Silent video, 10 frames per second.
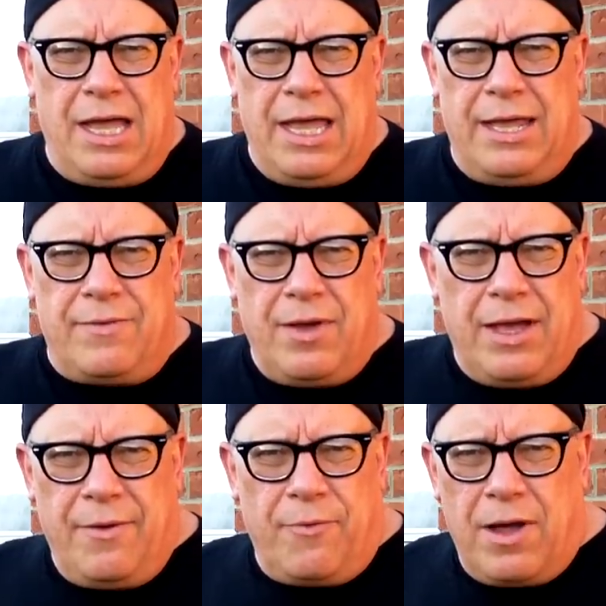It,
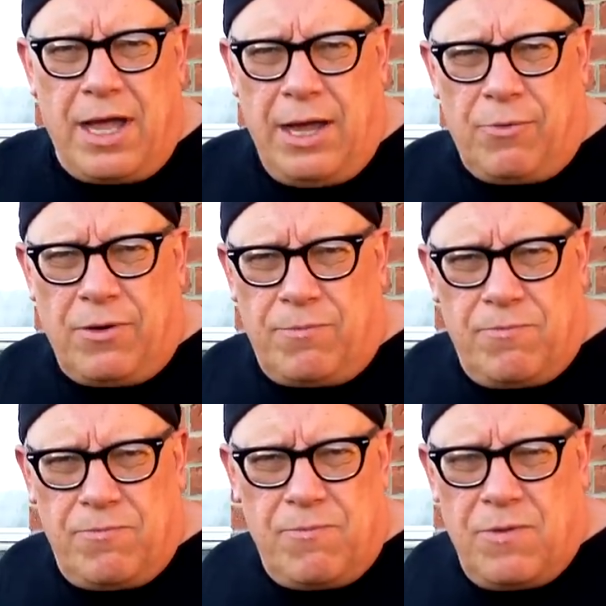it will
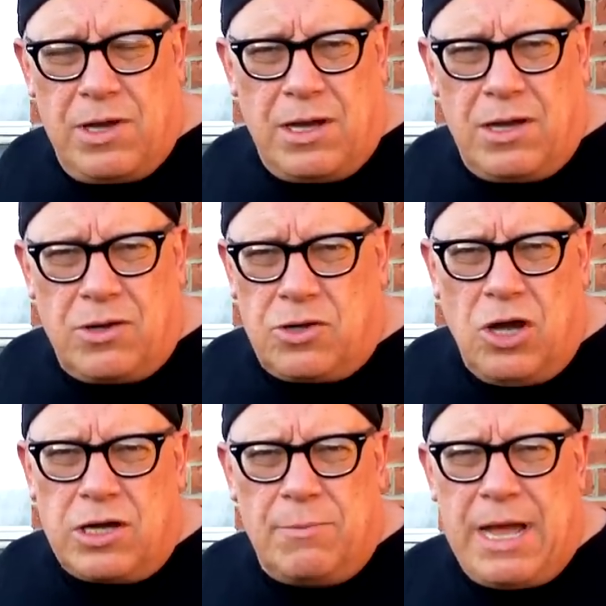
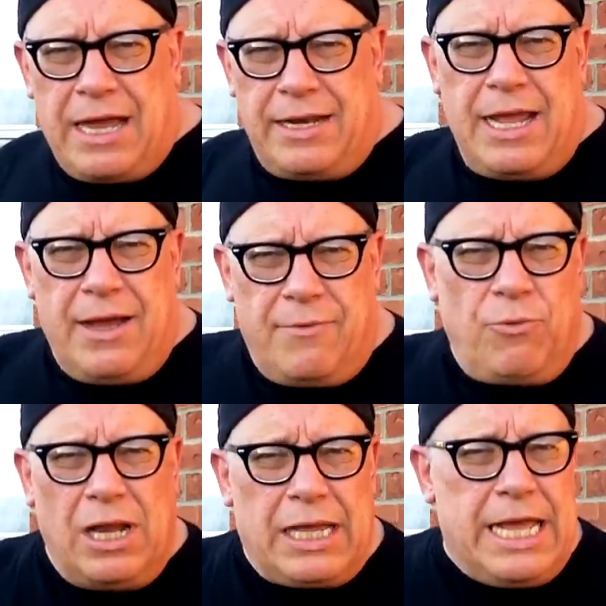cook them at
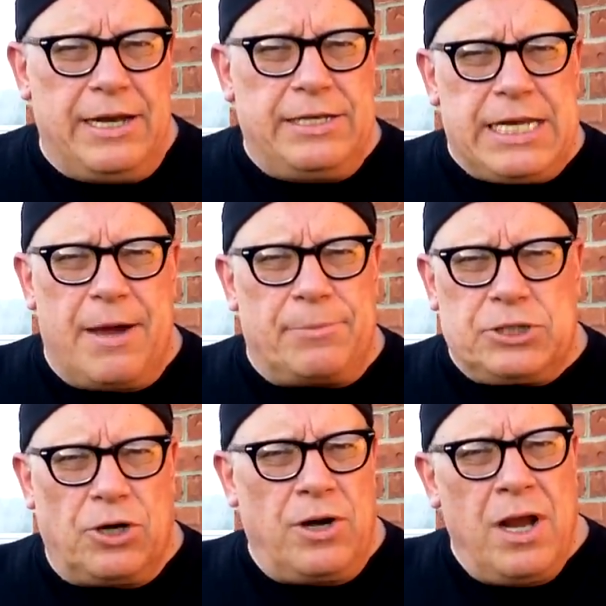really any
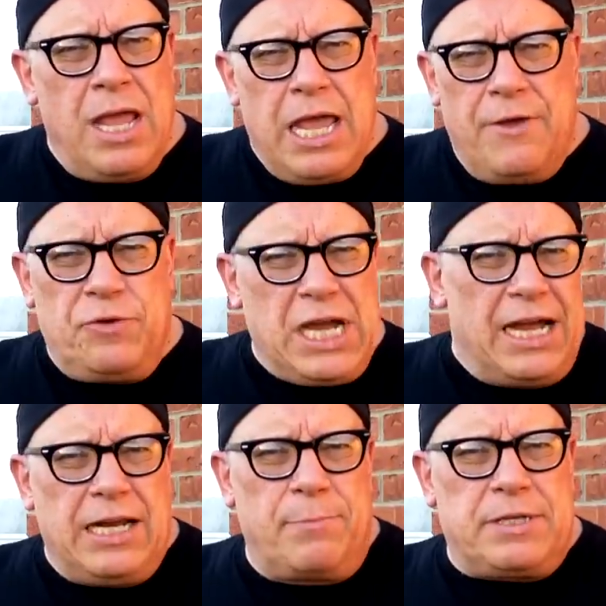temperature. If you
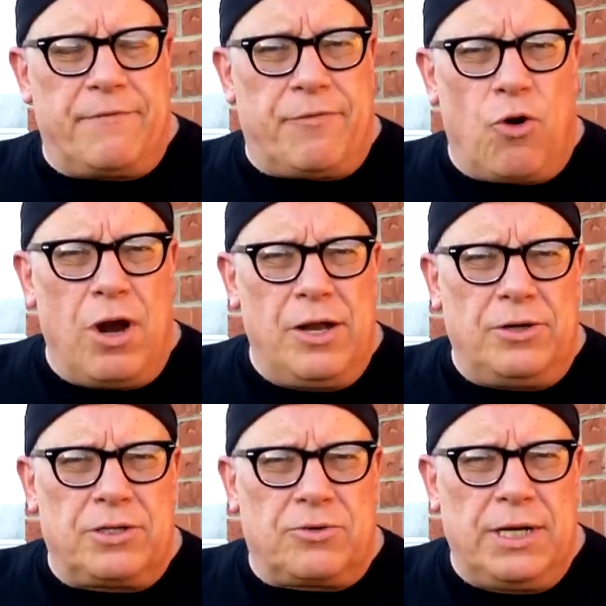got up to
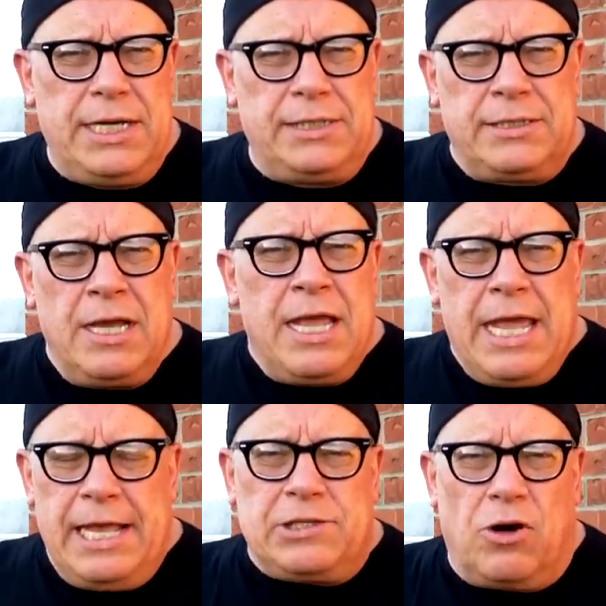400 degrees,
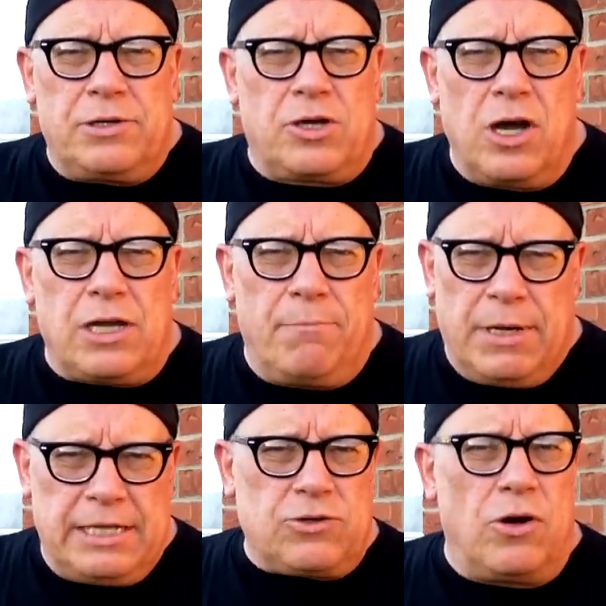it's going to cook them,
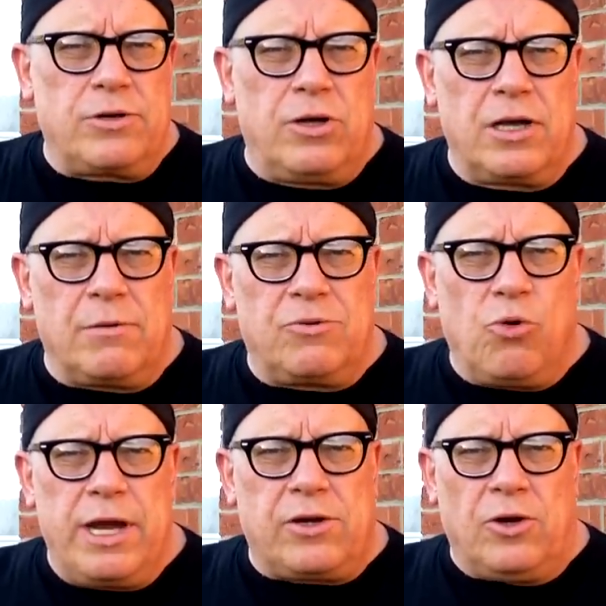but it's going to cook them
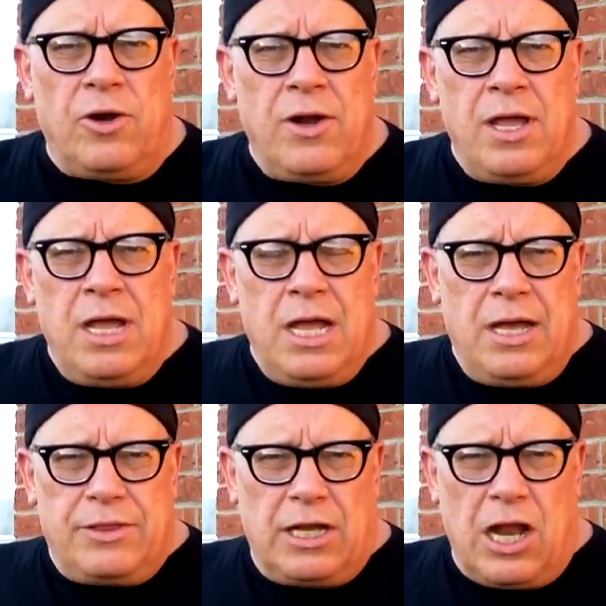quicker.
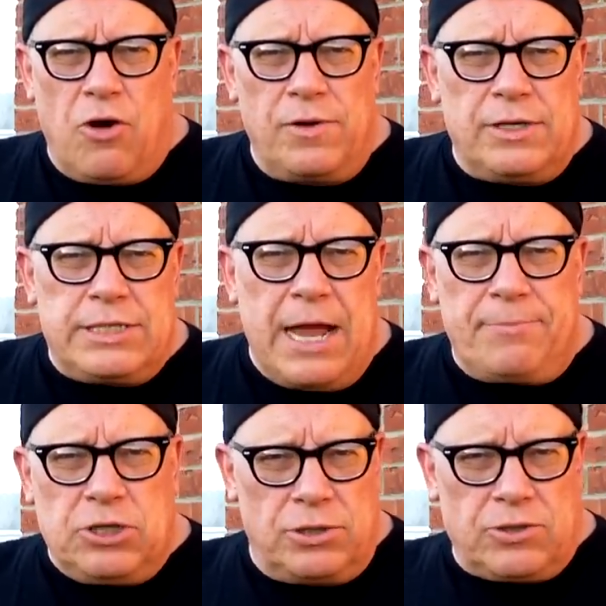The lower the
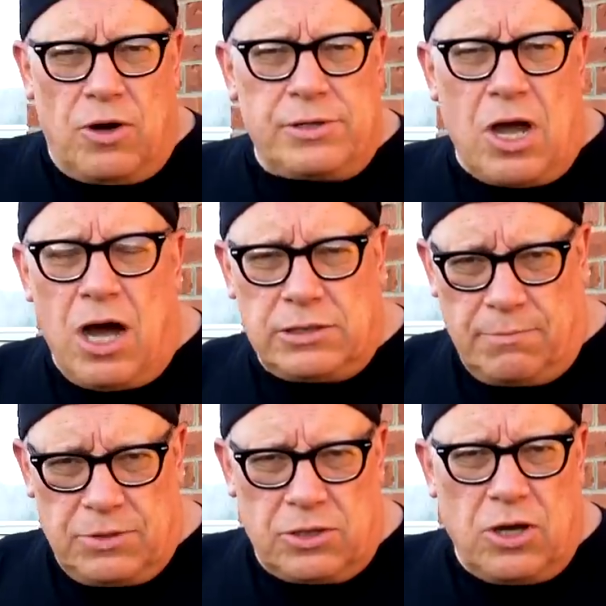temperature is going to cause
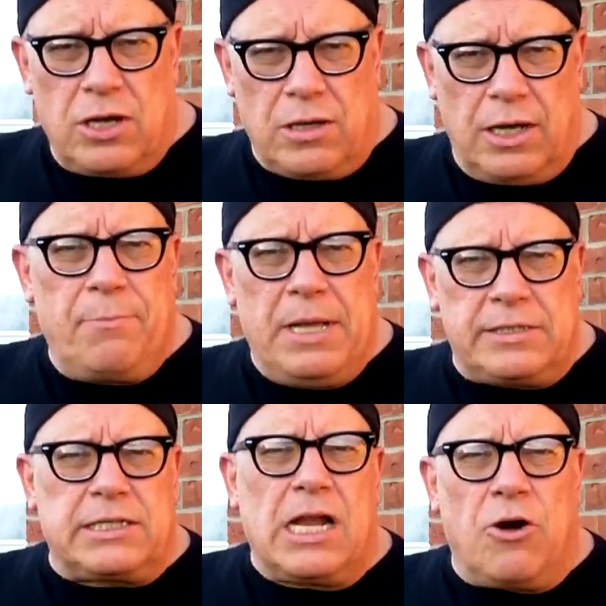them to cook a little
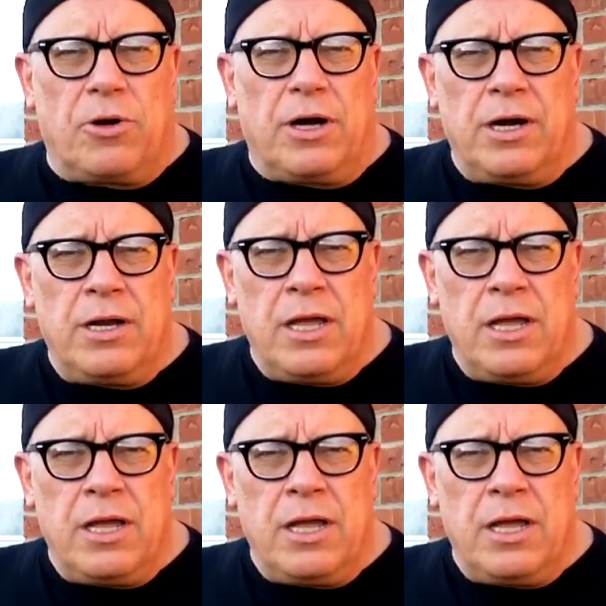bit slower.